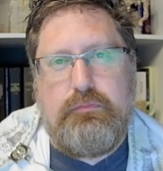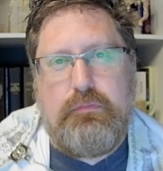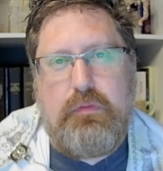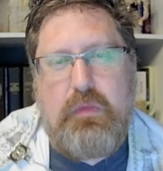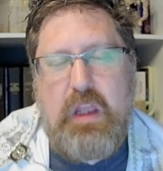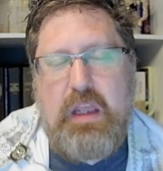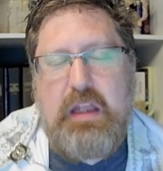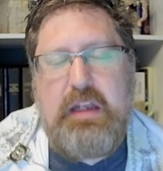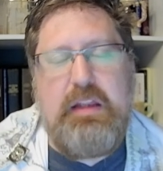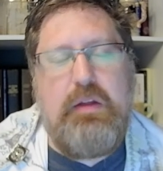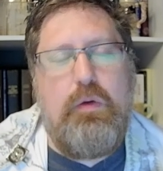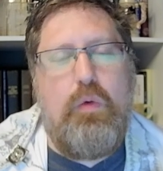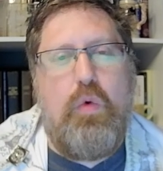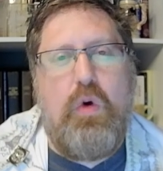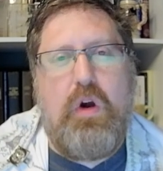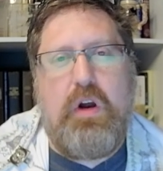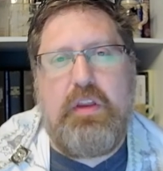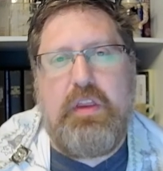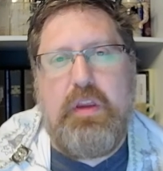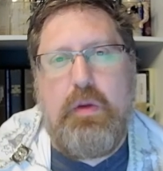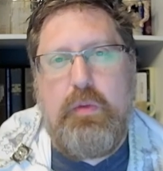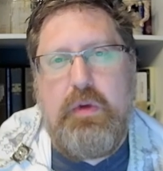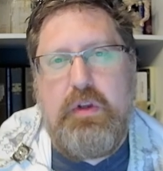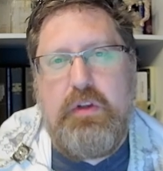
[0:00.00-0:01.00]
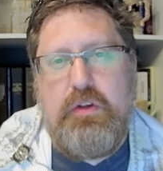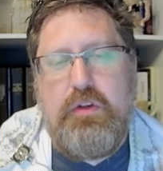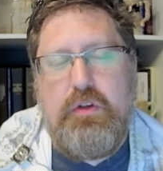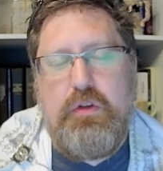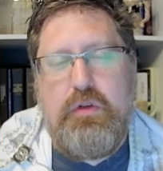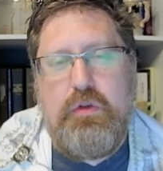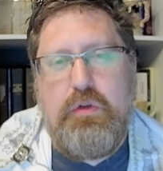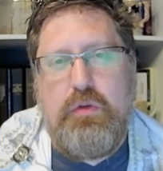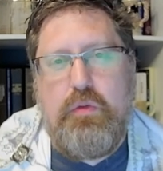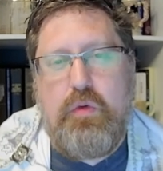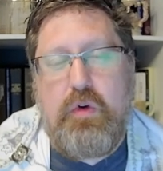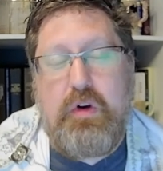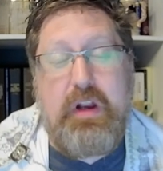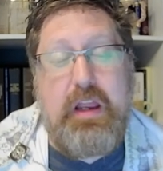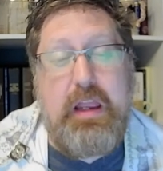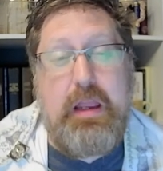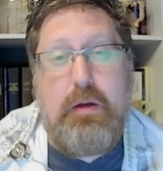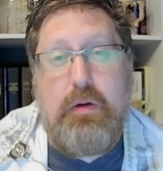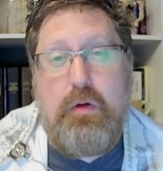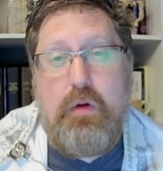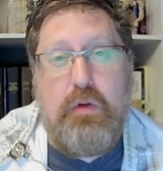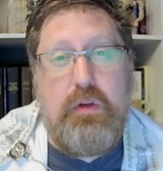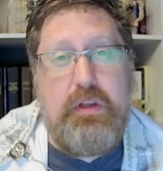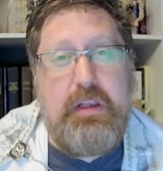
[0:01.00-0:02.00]
Any work that we do, we're
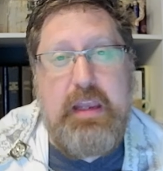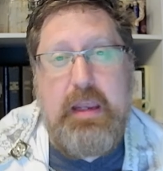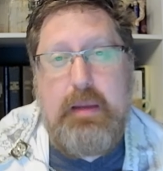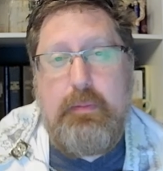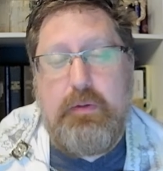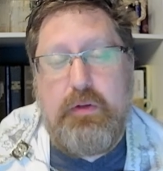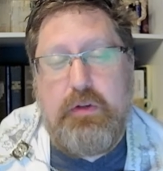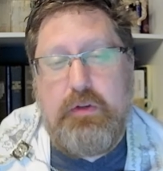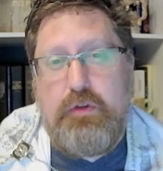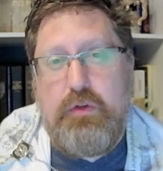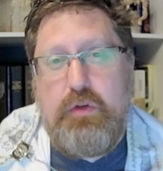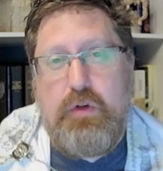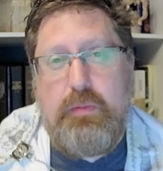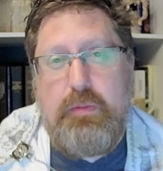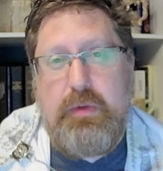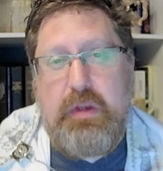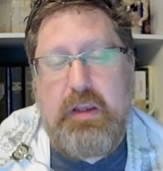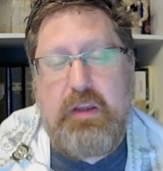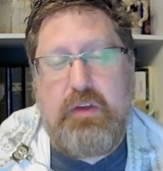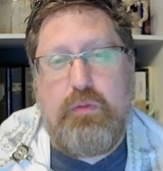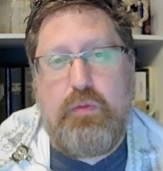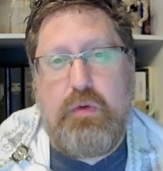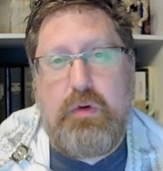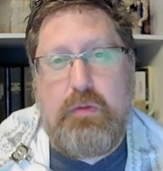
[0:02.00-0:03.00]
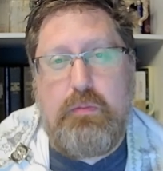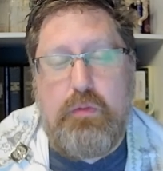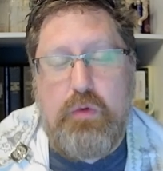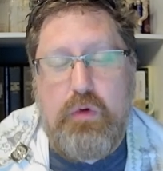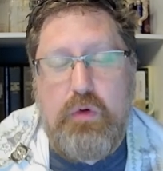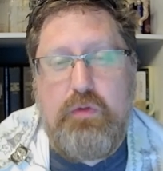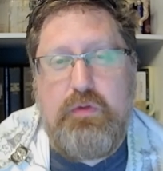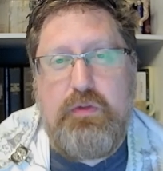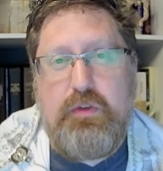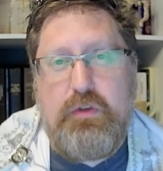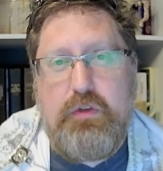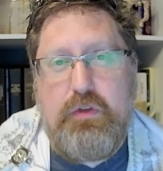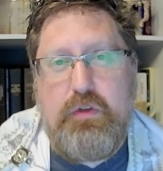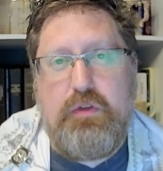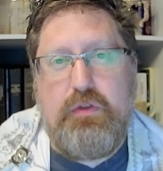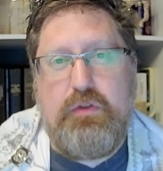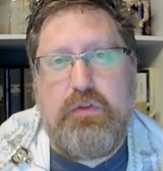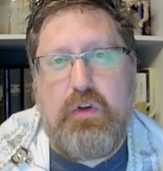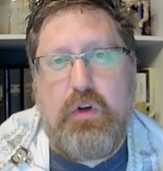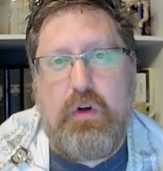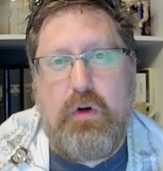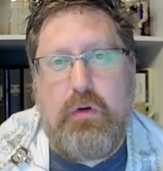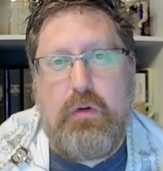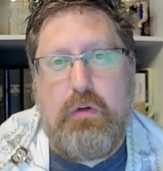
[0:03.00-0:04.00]
only able to do it because we're moved to do
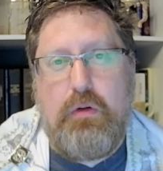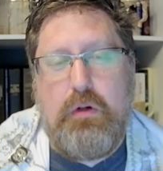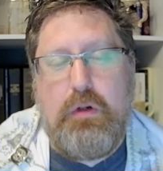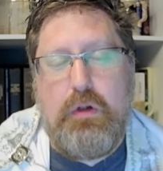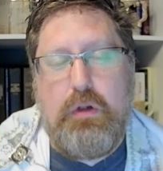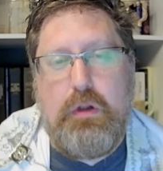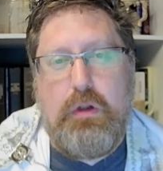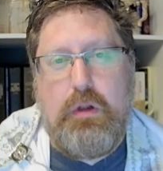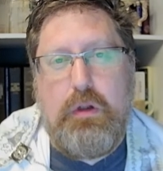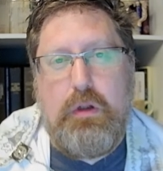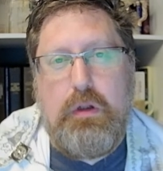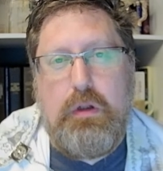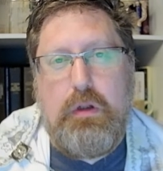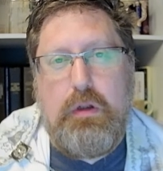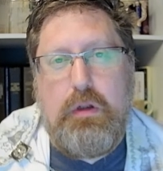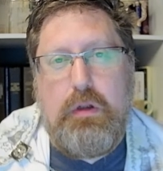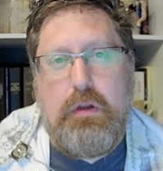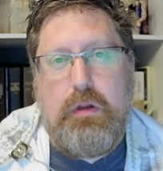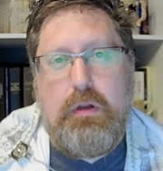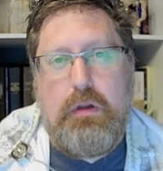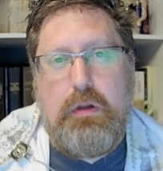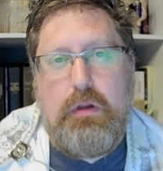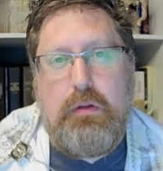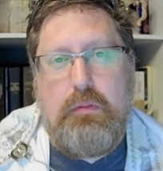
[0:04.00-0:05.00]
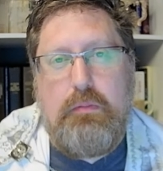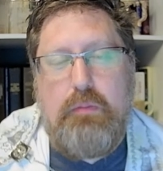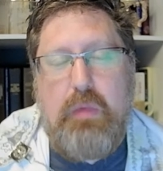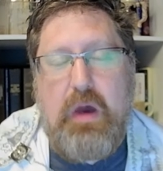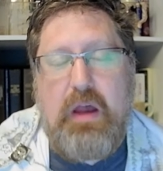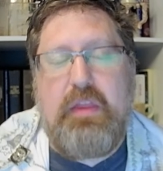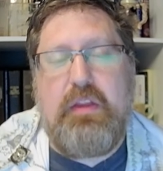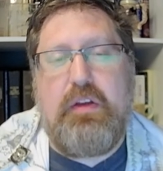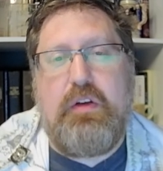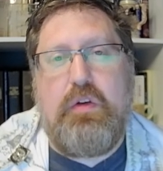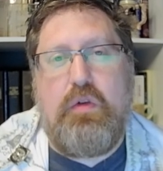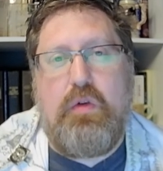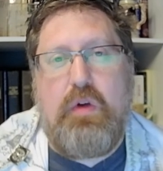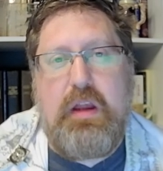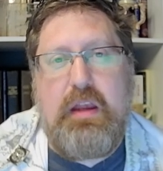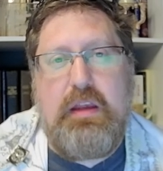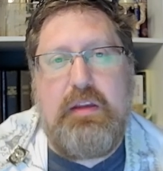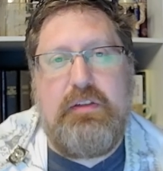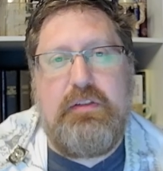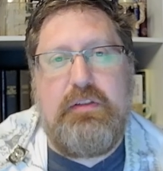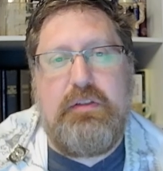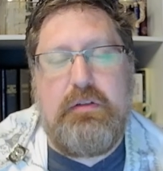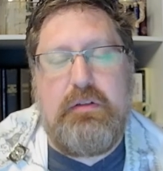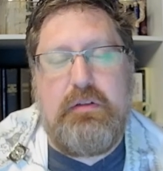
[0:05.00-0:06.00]
so by the grace
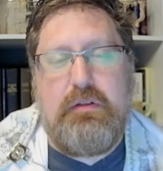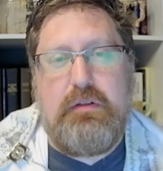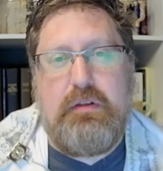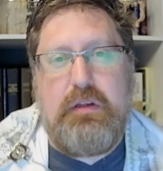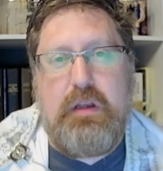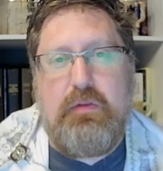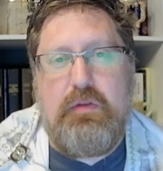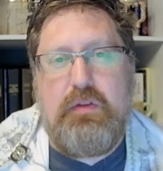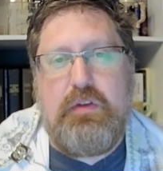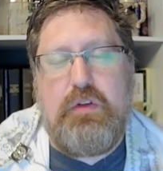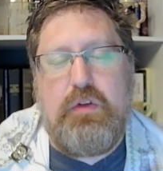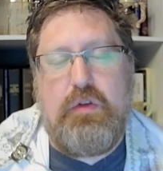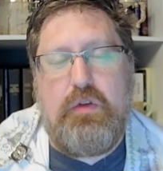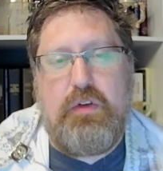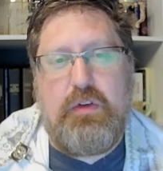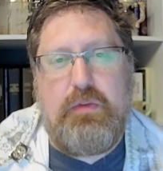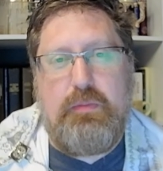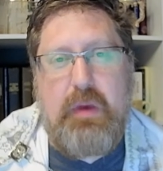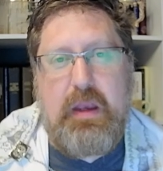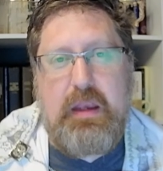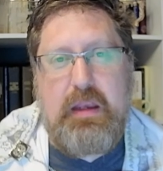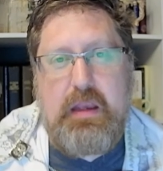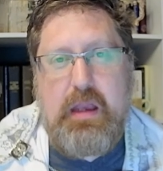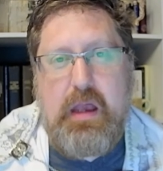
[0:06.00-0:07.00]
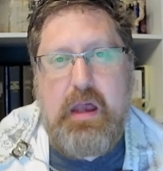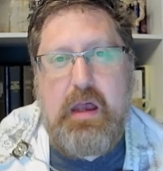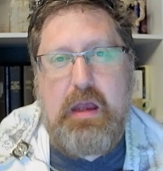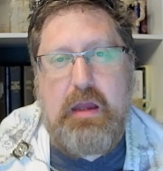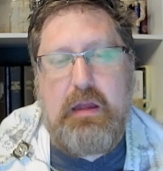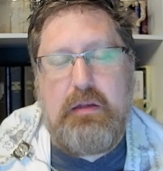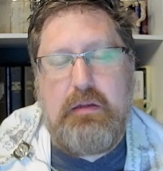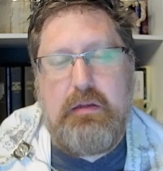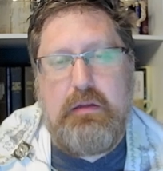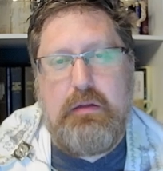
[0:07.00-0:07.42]
given to us by God.